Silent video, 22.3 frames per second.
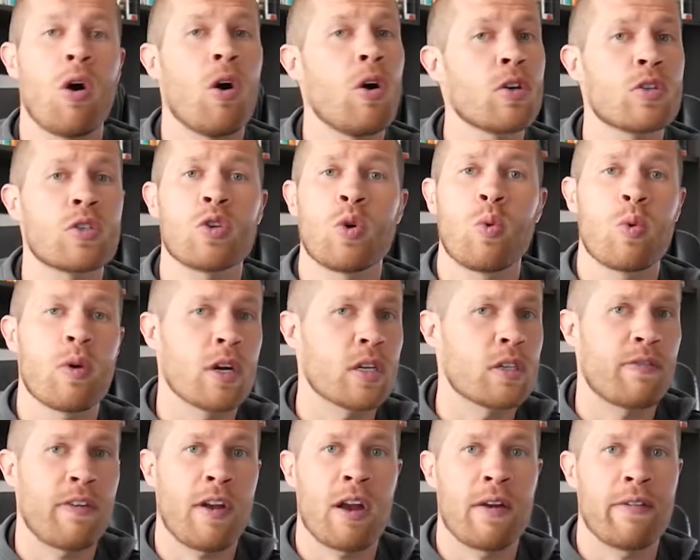also
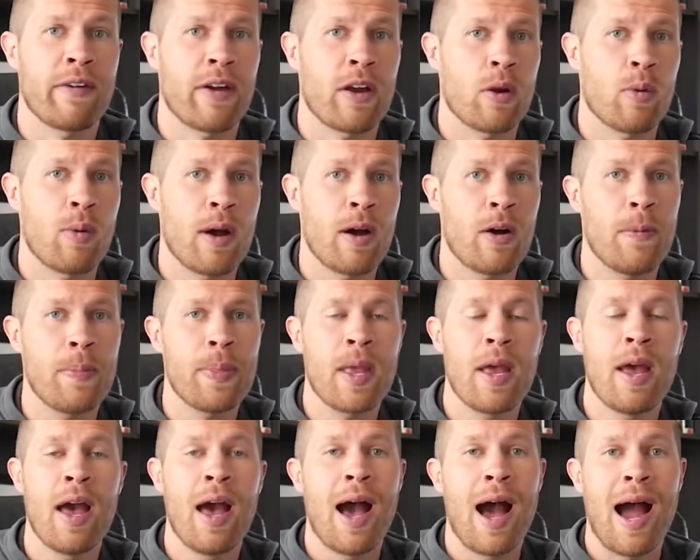works very, very well.
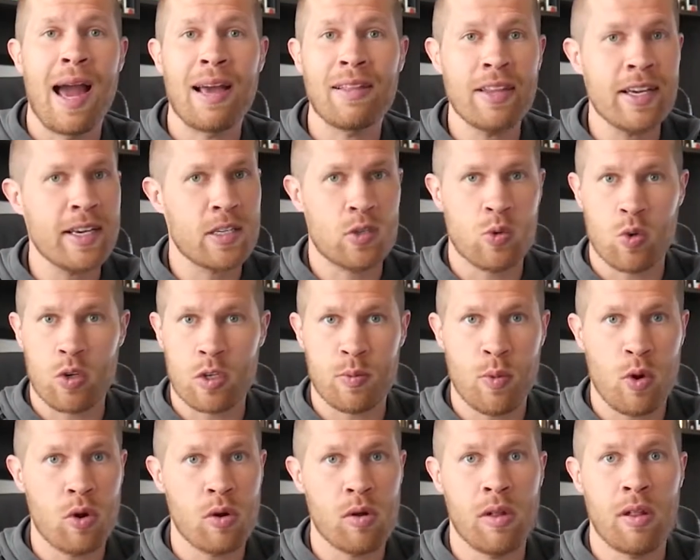I like
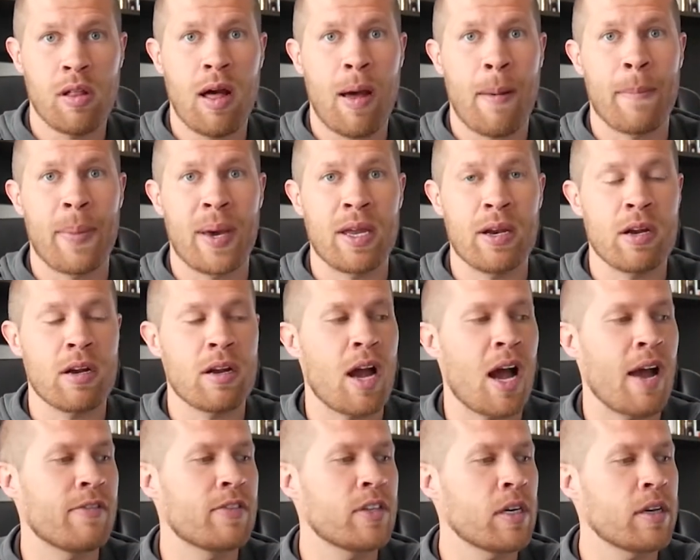Source Mogul a lot better.
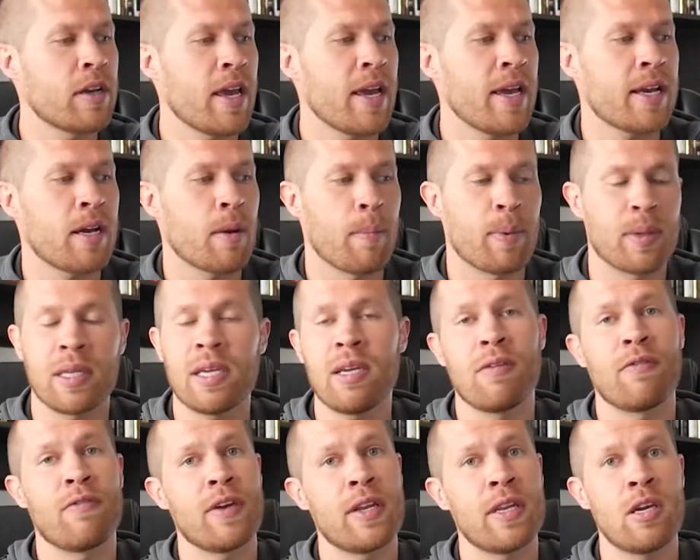I've done a
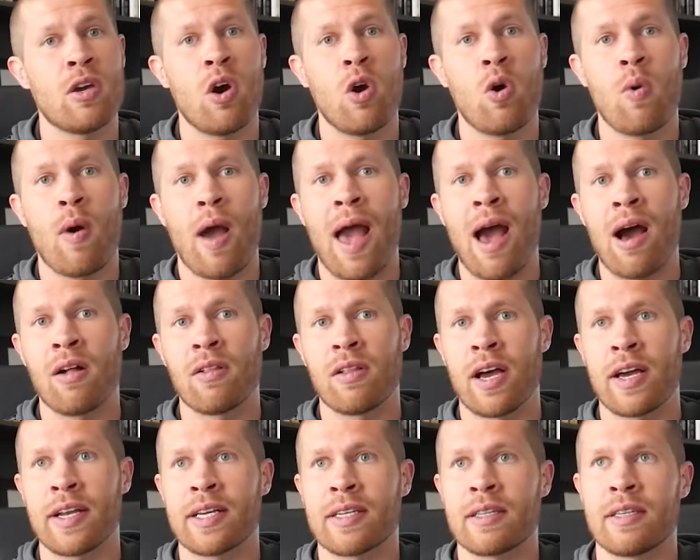complete video
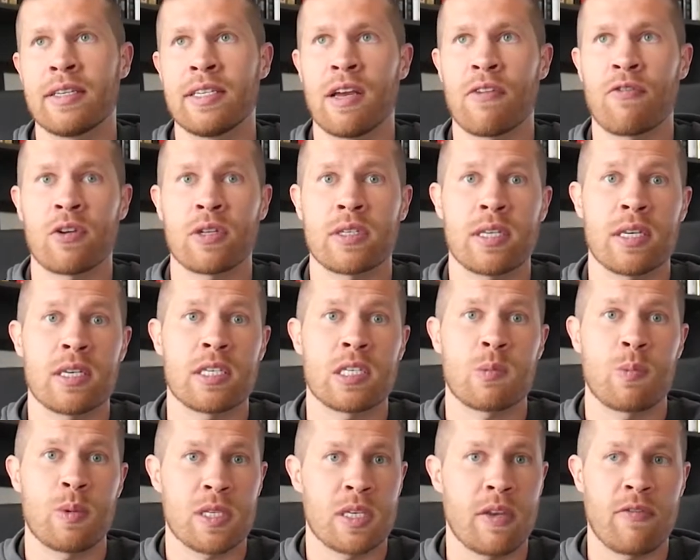outlining the differences
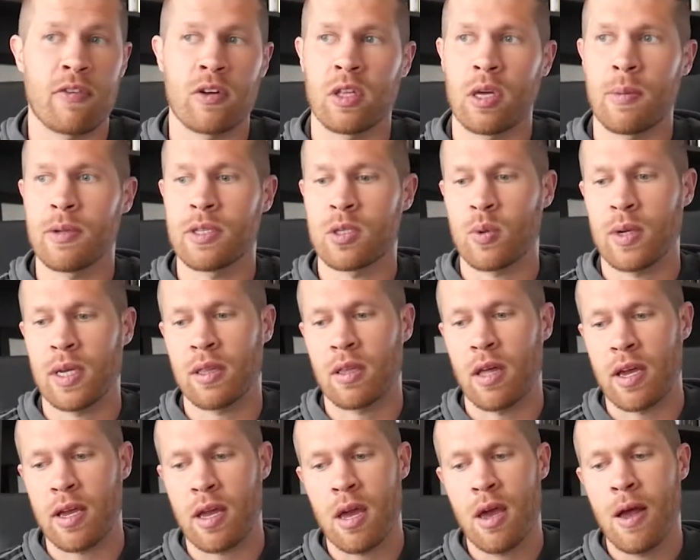specifically between
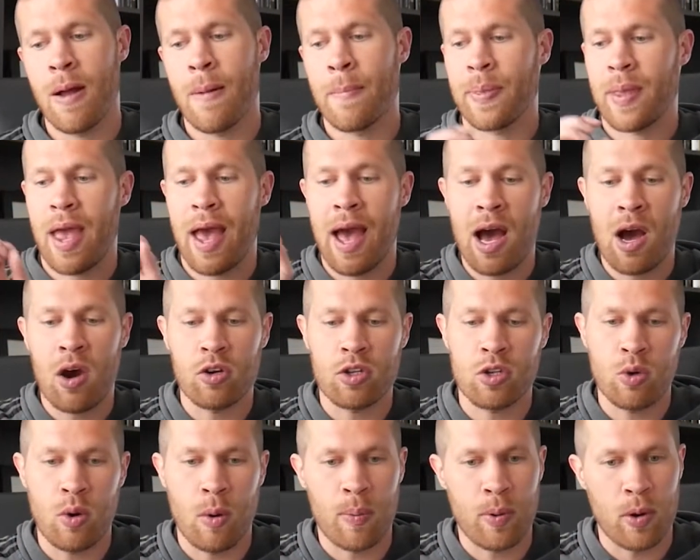like how
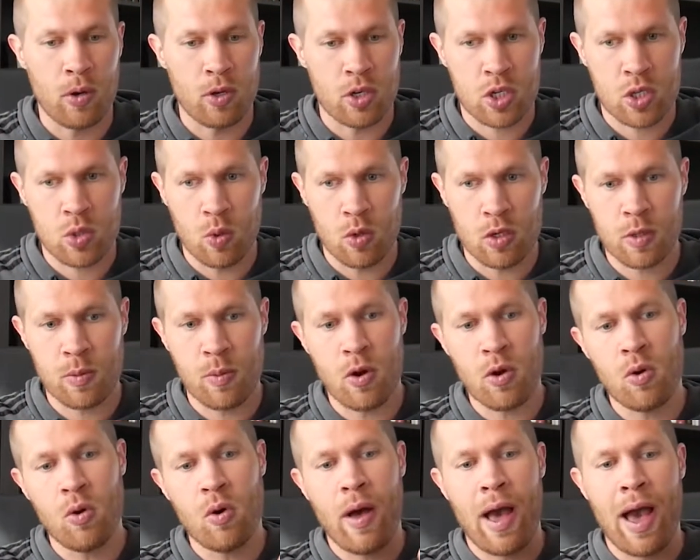to approach Source
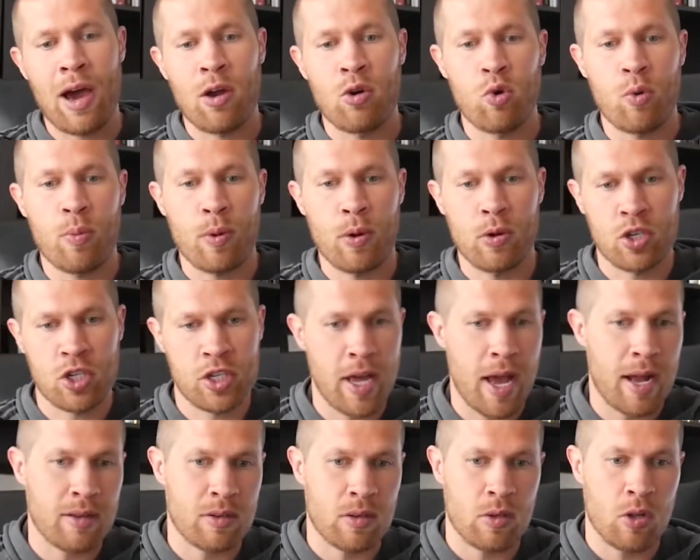Mogul, how to approach
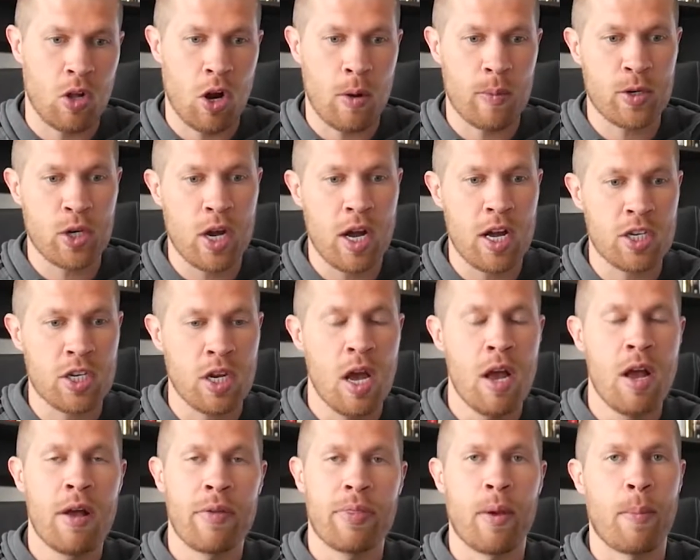Tactical Arbitrage,
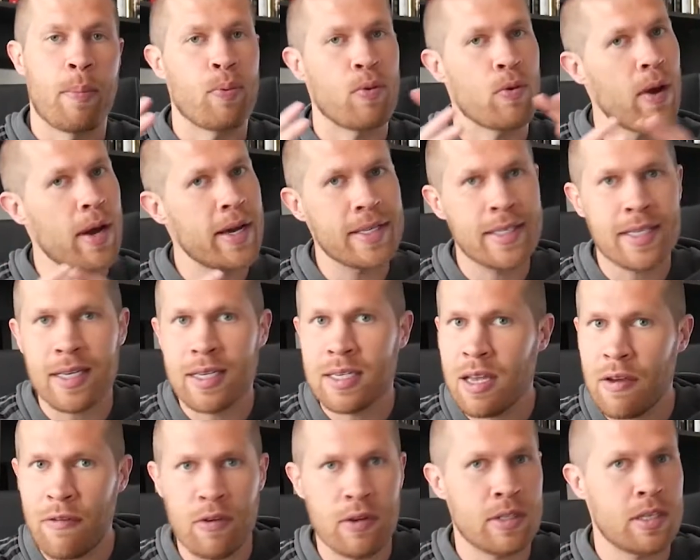the
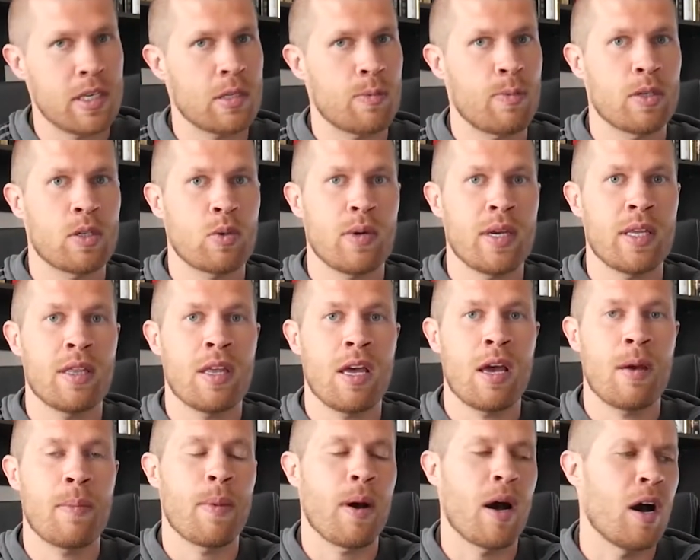pricing differences between
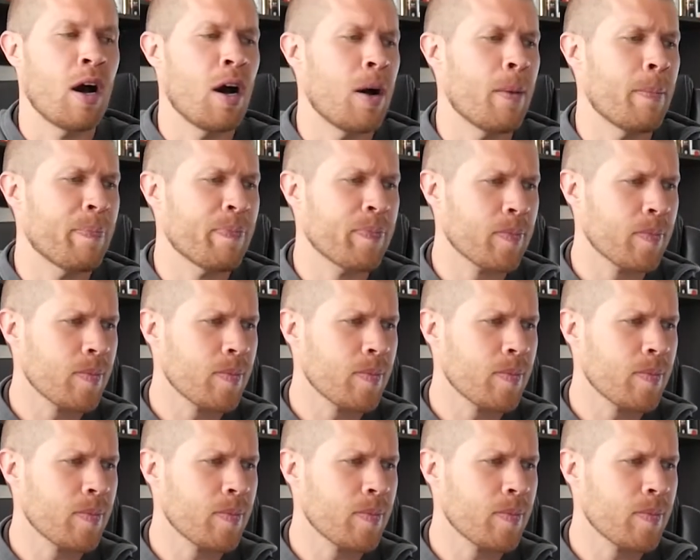them. Um,